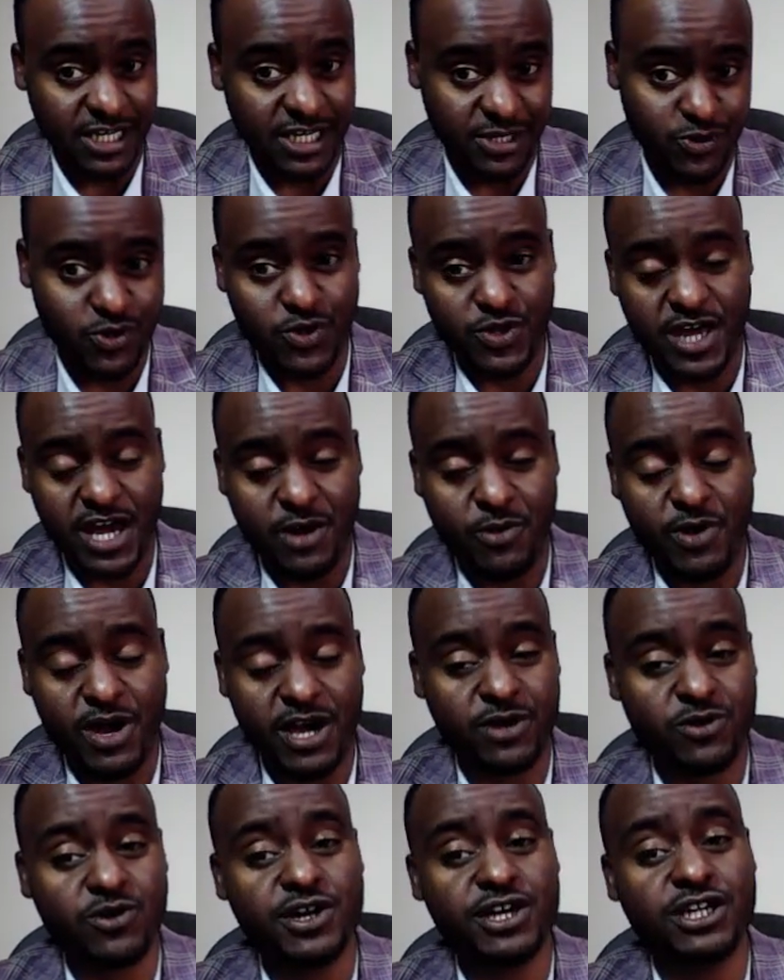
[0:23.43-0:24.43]
So that we are
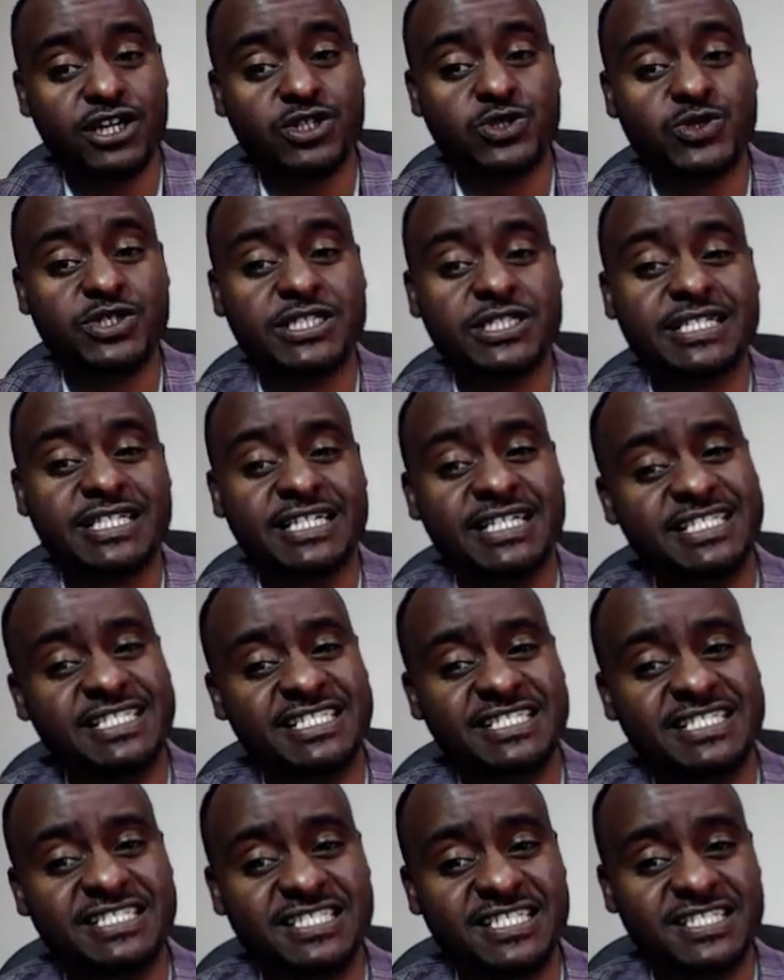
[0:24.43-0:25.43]
going to discuss
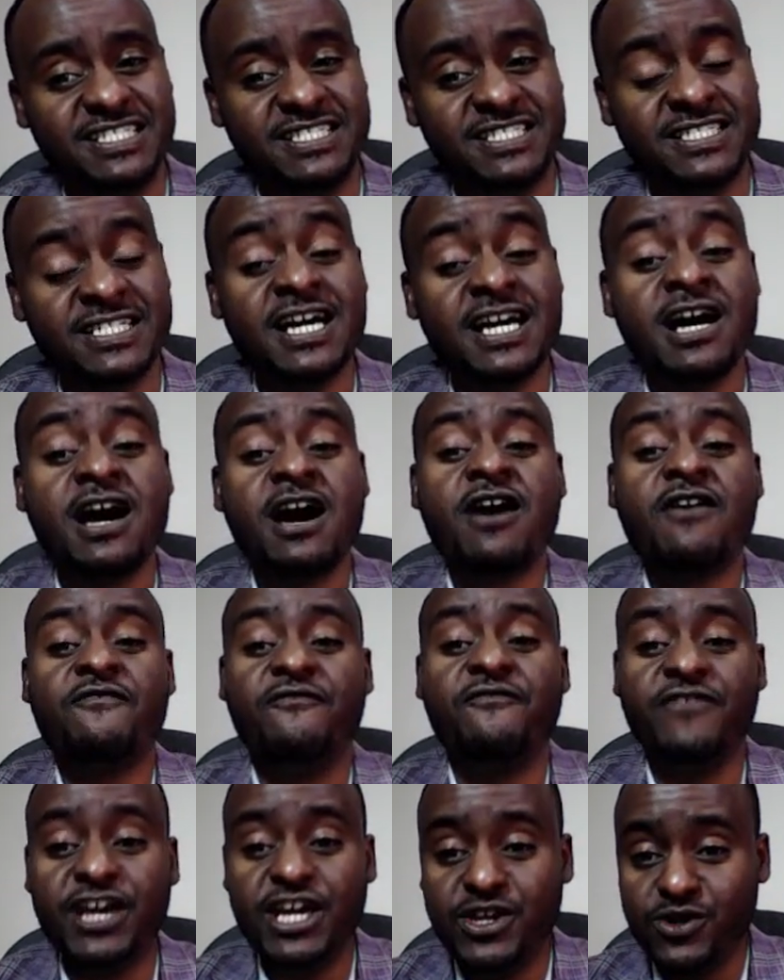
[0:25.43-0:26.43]
in this
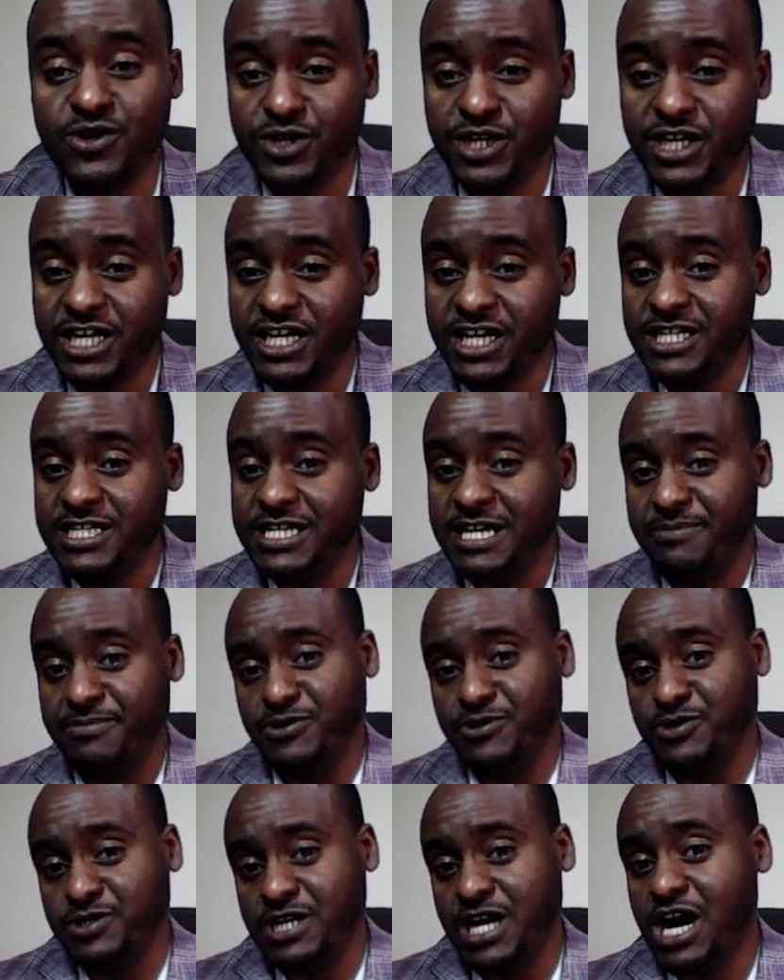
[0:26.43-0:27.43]
video record
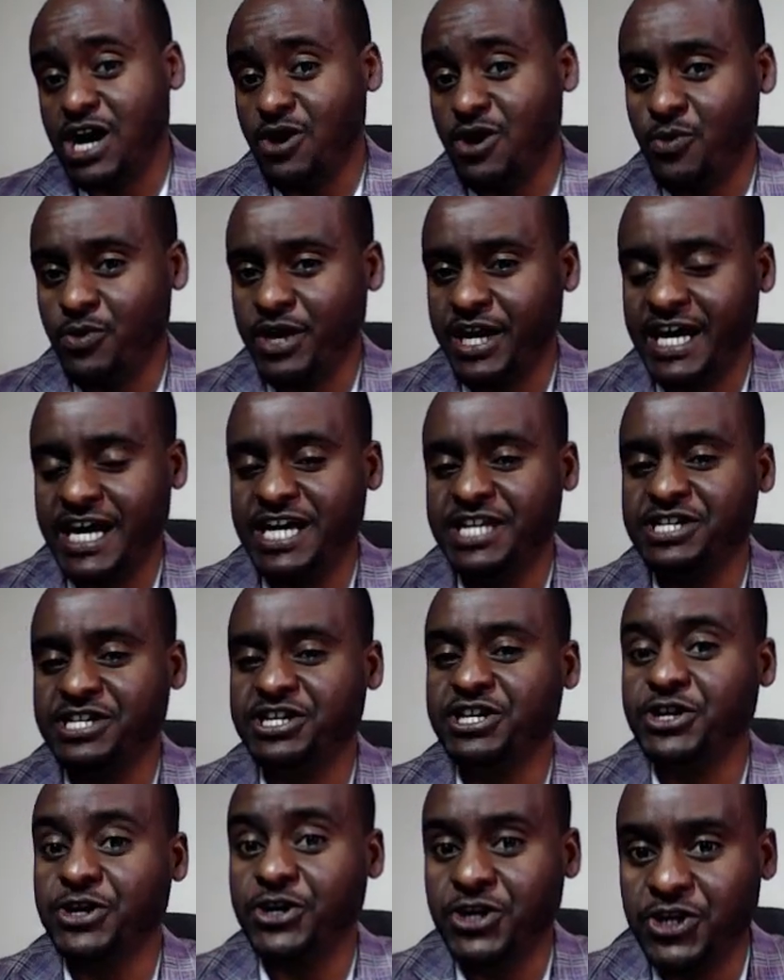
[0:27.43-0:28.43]
about how we can
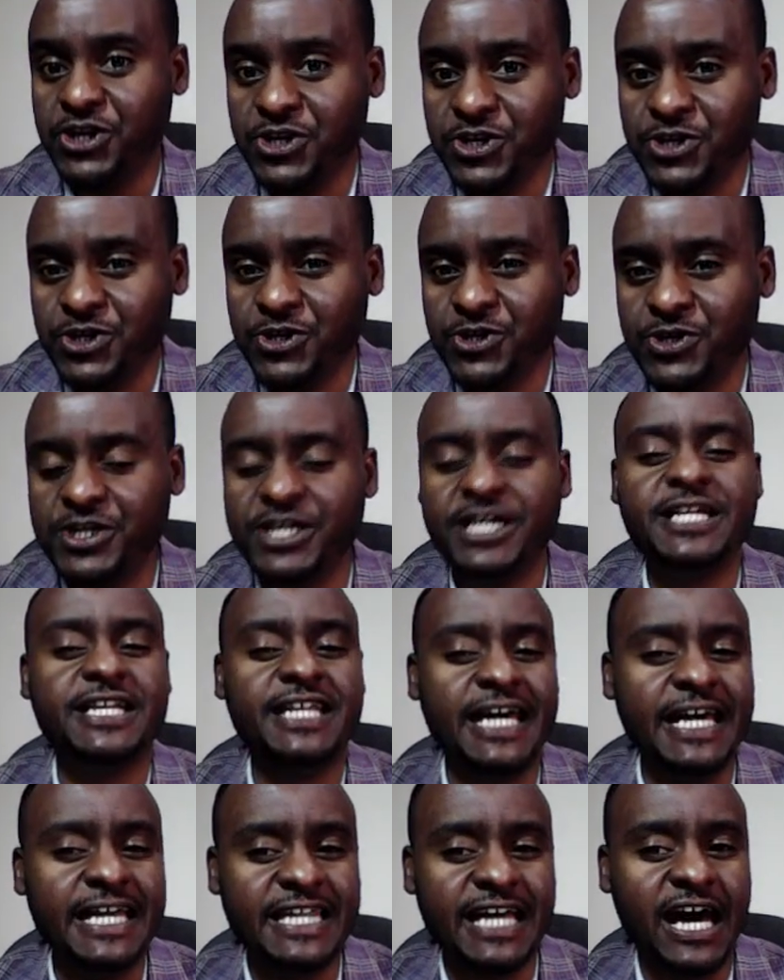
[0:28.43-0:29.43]
record a
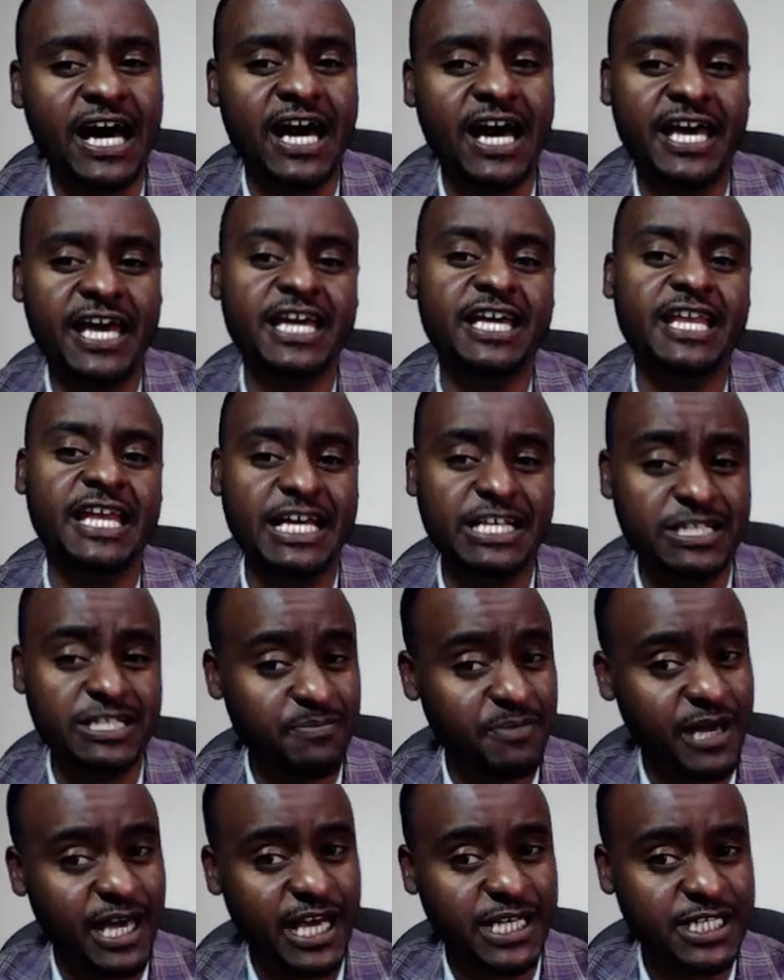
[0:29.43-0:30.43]
data in
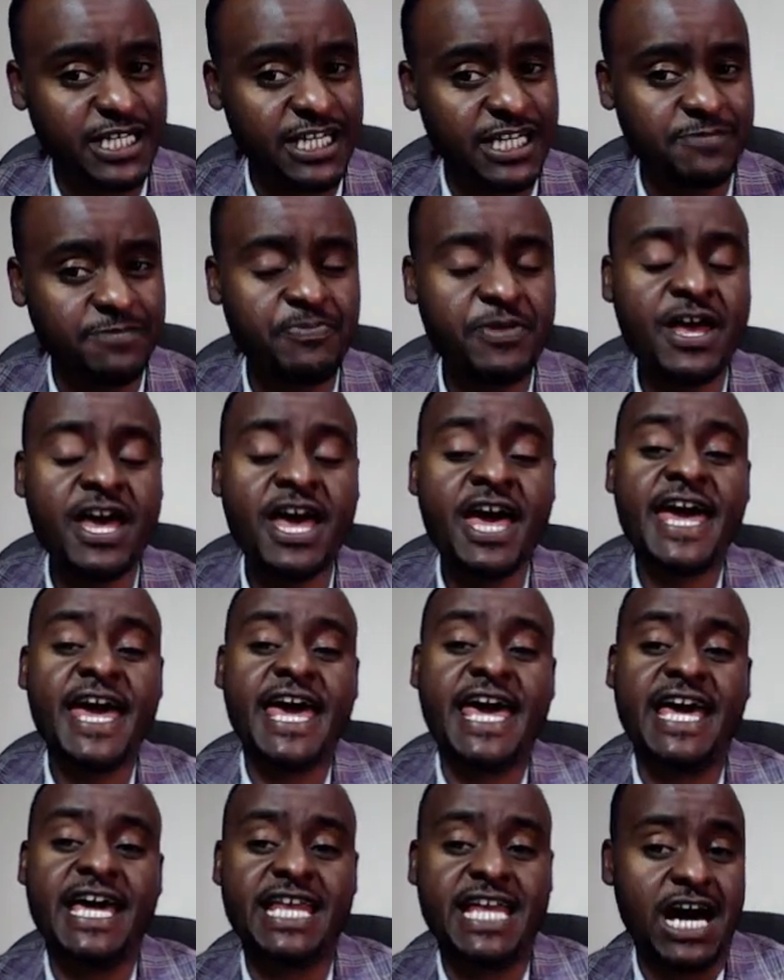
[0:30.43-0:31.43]
SPSS
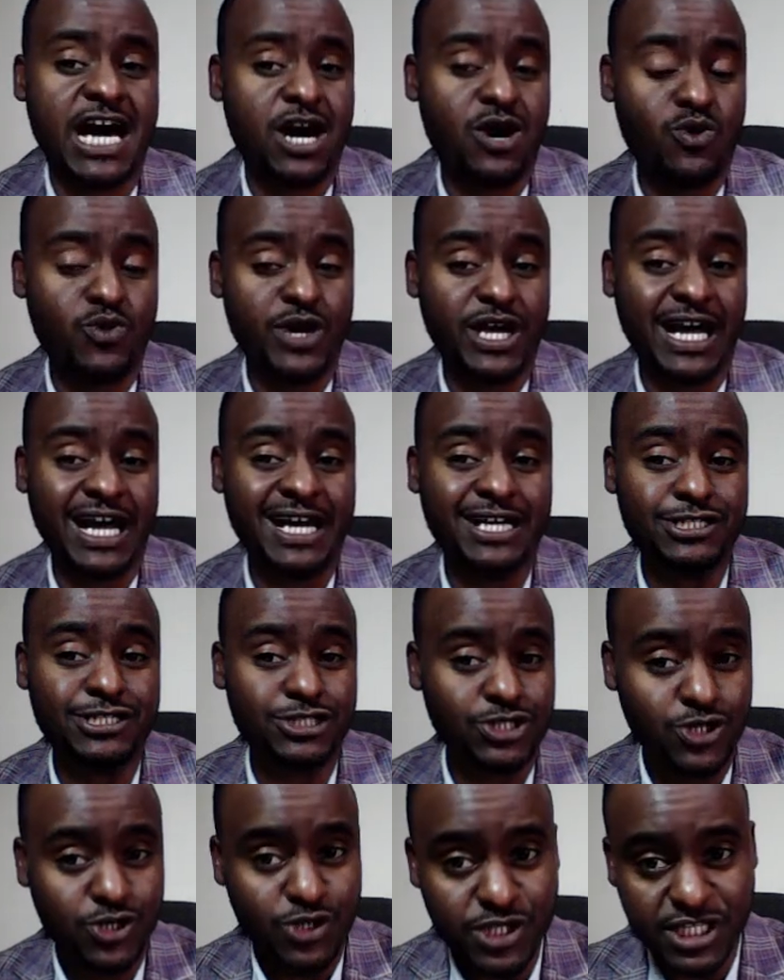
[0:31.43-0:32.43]
and how we can
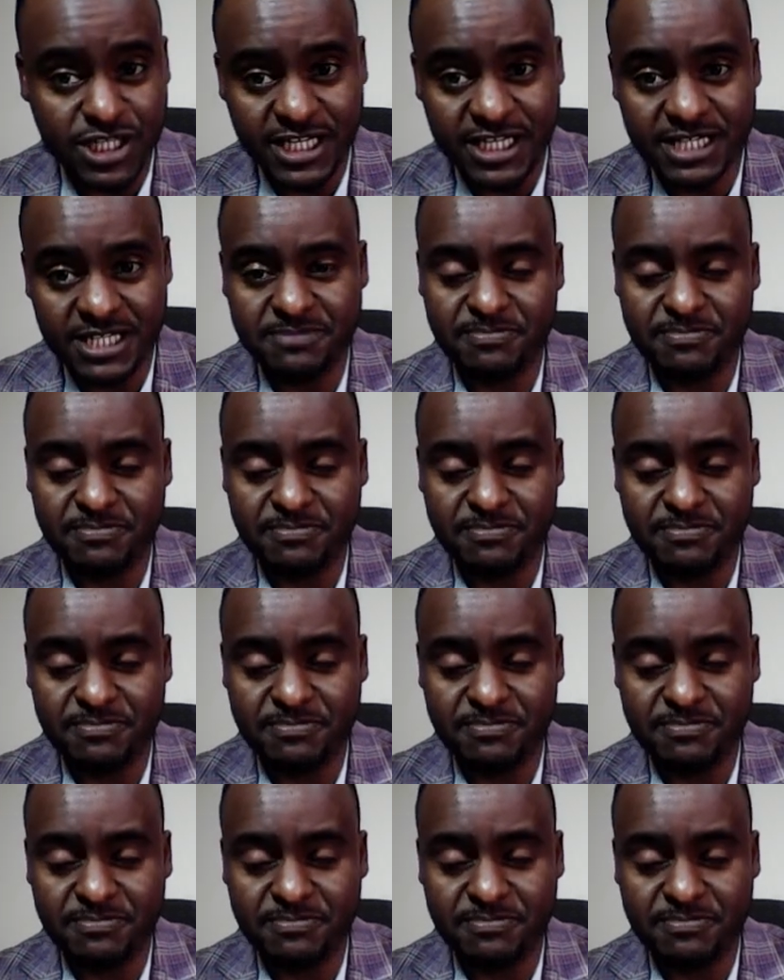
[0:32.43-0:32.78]
sort it.